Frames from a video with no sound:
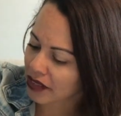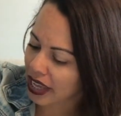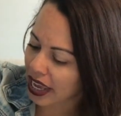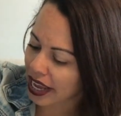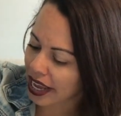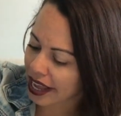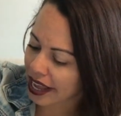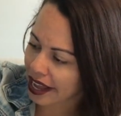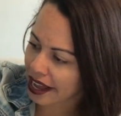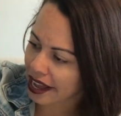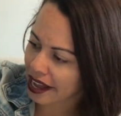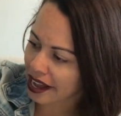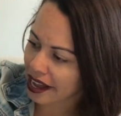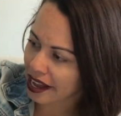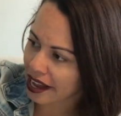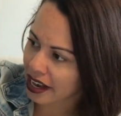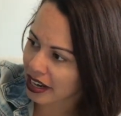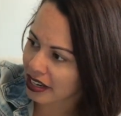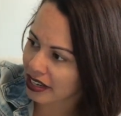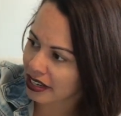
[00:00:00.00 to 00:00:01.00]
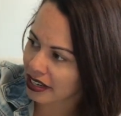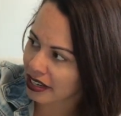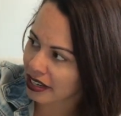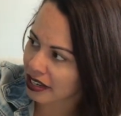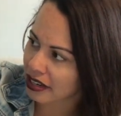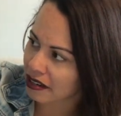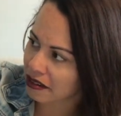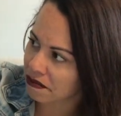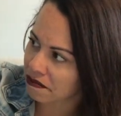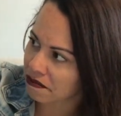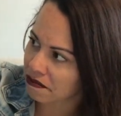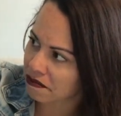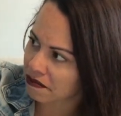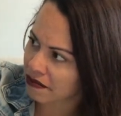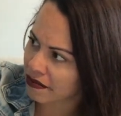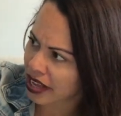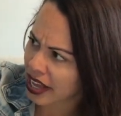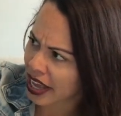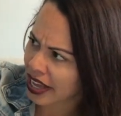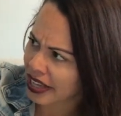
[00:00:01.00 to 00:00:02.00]
And
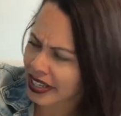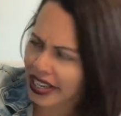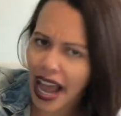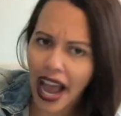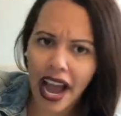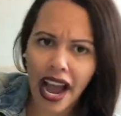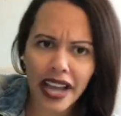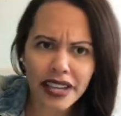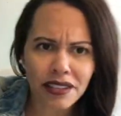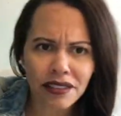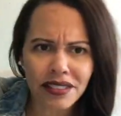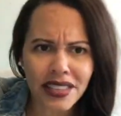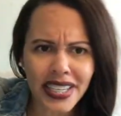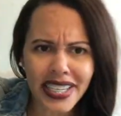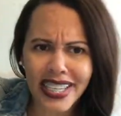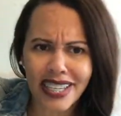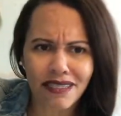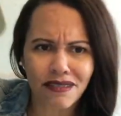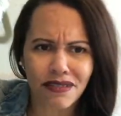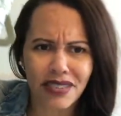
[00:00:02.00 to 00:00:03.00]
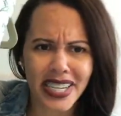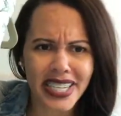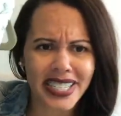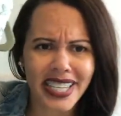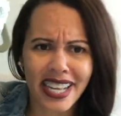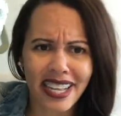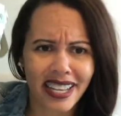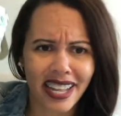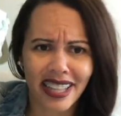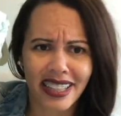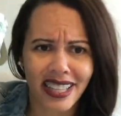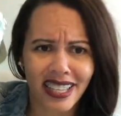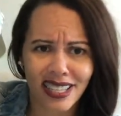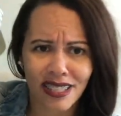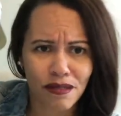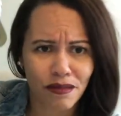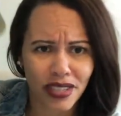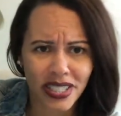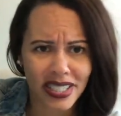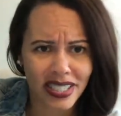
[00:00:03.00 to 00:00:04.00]
yeah, I don't think retail on
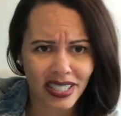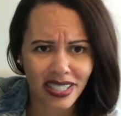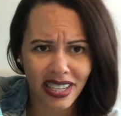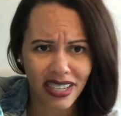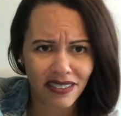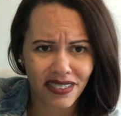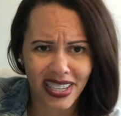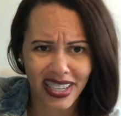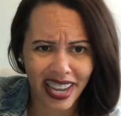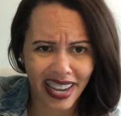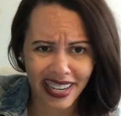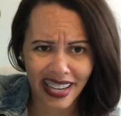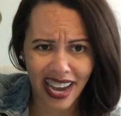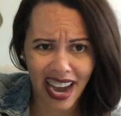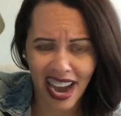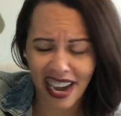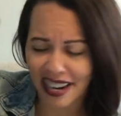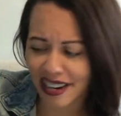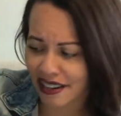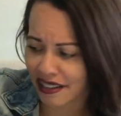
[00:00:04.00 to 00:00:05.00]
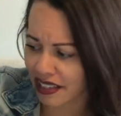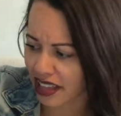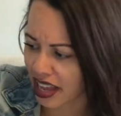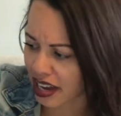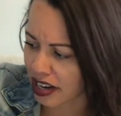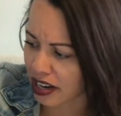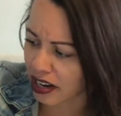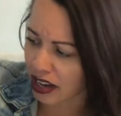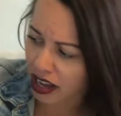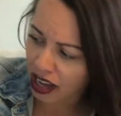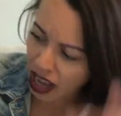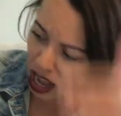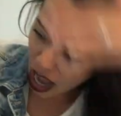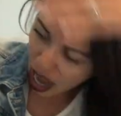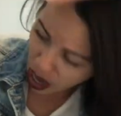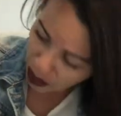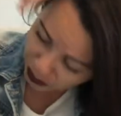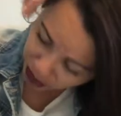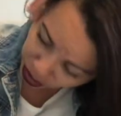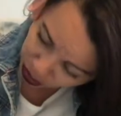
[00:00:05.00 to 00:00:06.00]
this was even any higher than
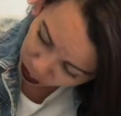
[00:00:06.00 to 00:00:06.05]
a